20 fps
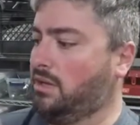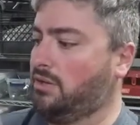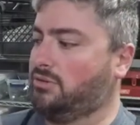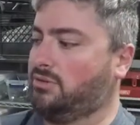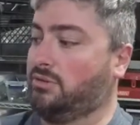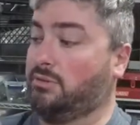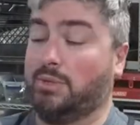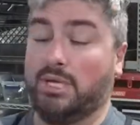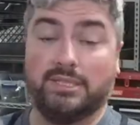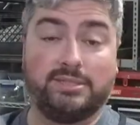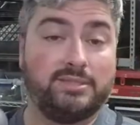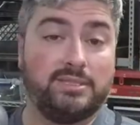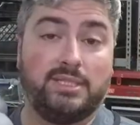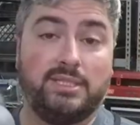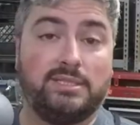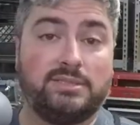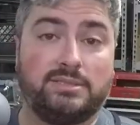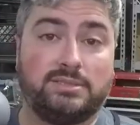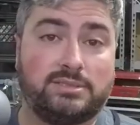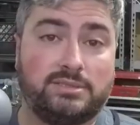So basically,
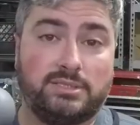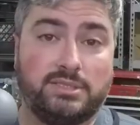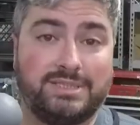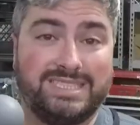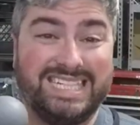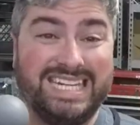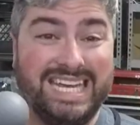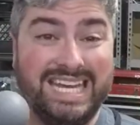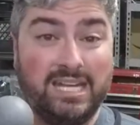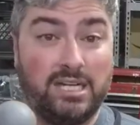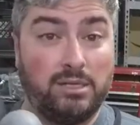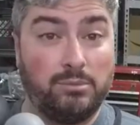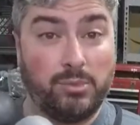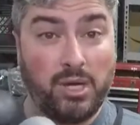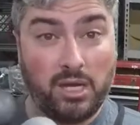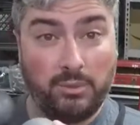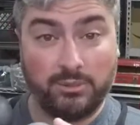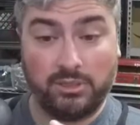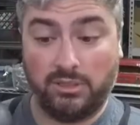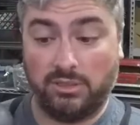it's just an
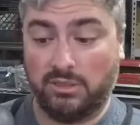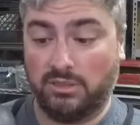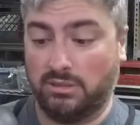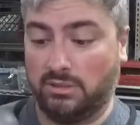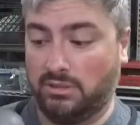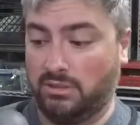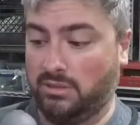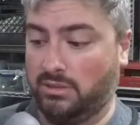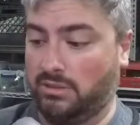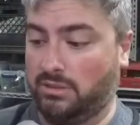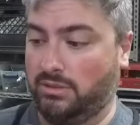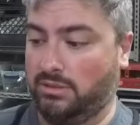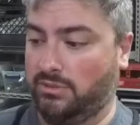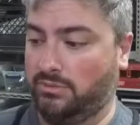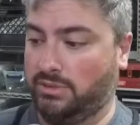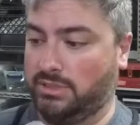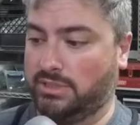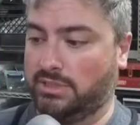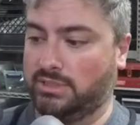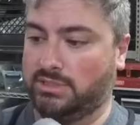anemometer,
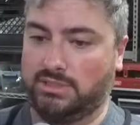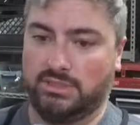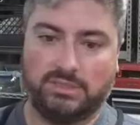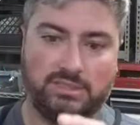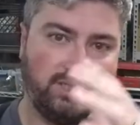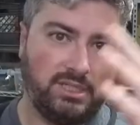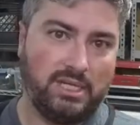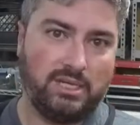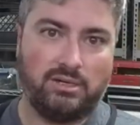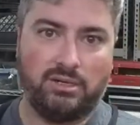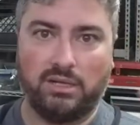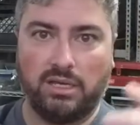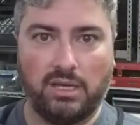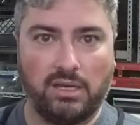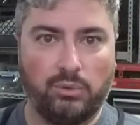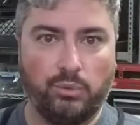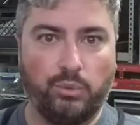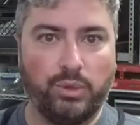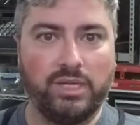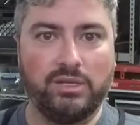which is the standard
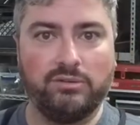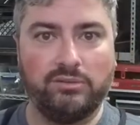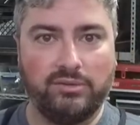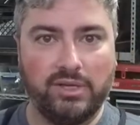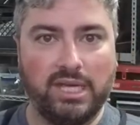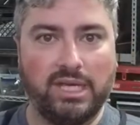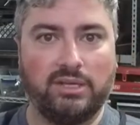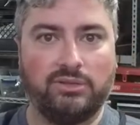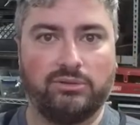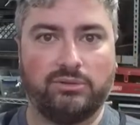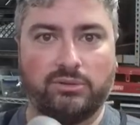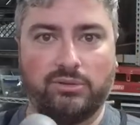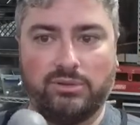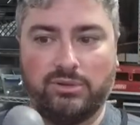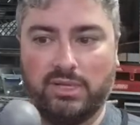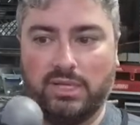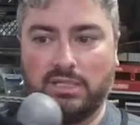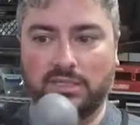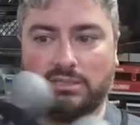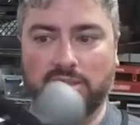kind of wind vane sort of
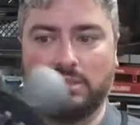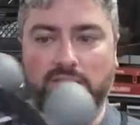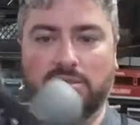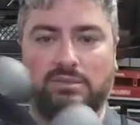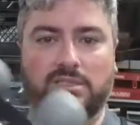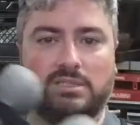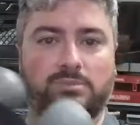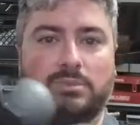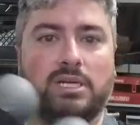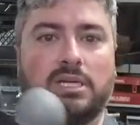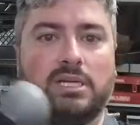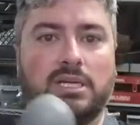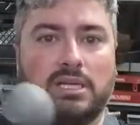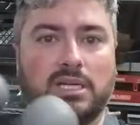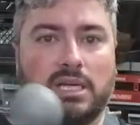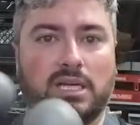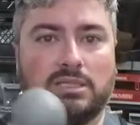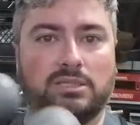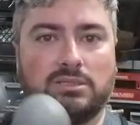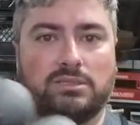things that spin and
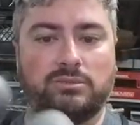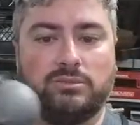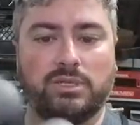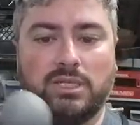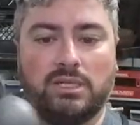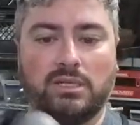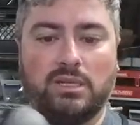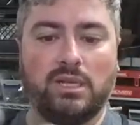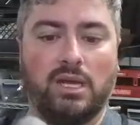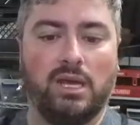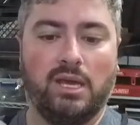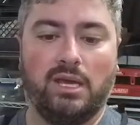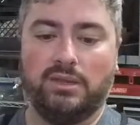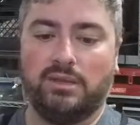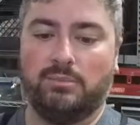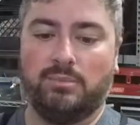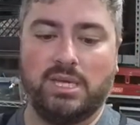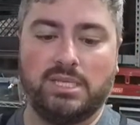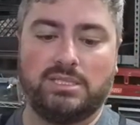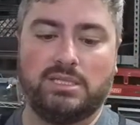catch the wind.
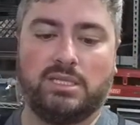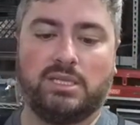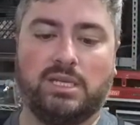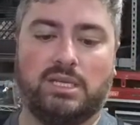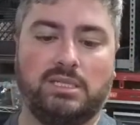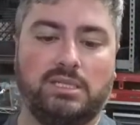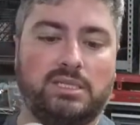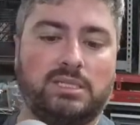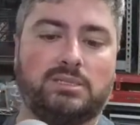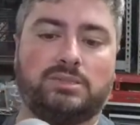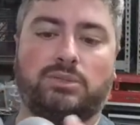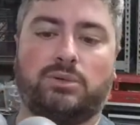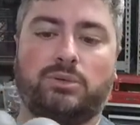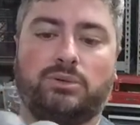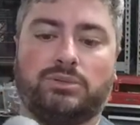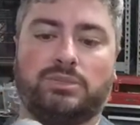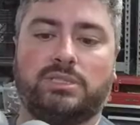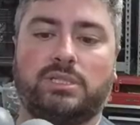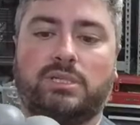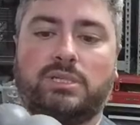The basic idea is a
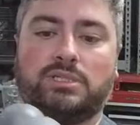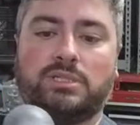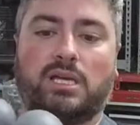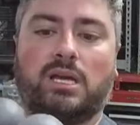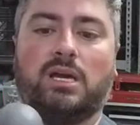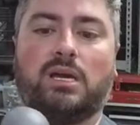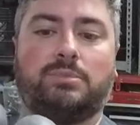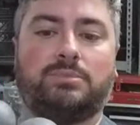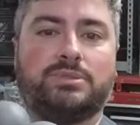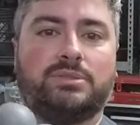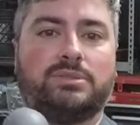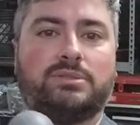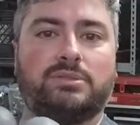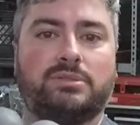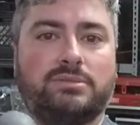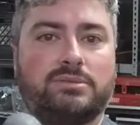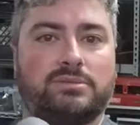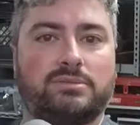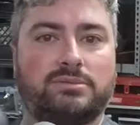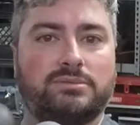whole series of
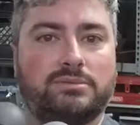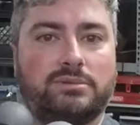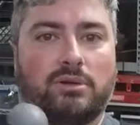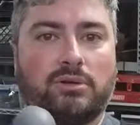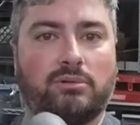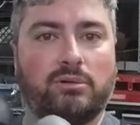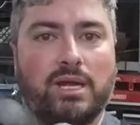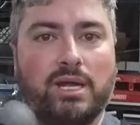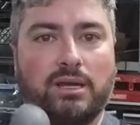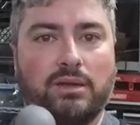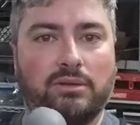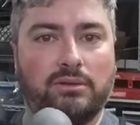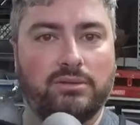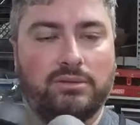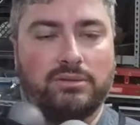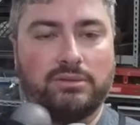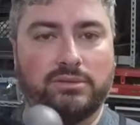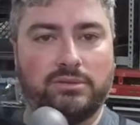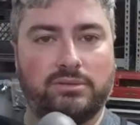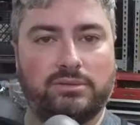cups
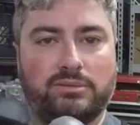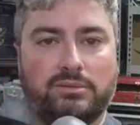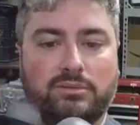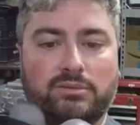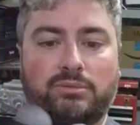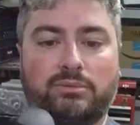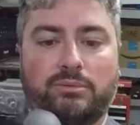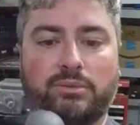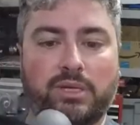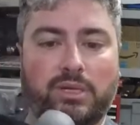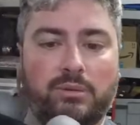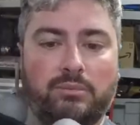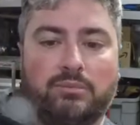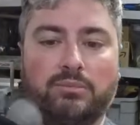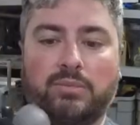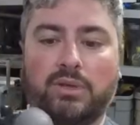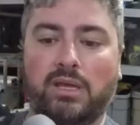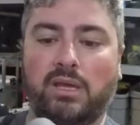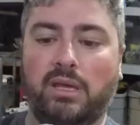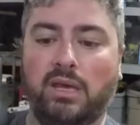around the
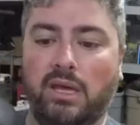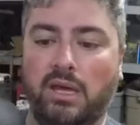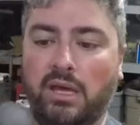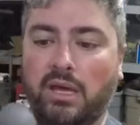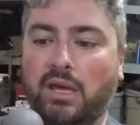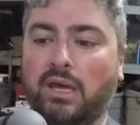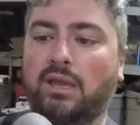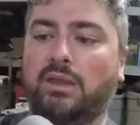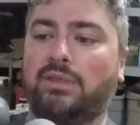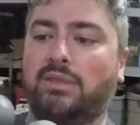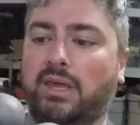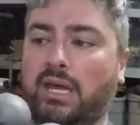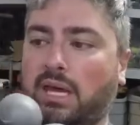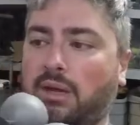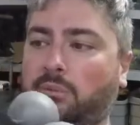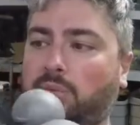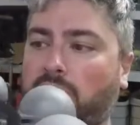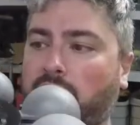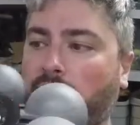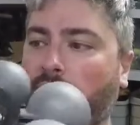rim
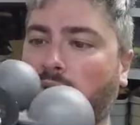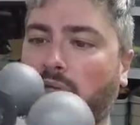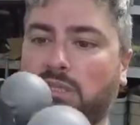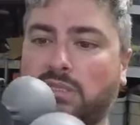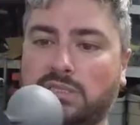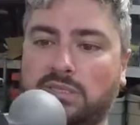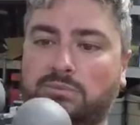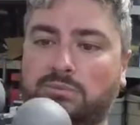that when the wind is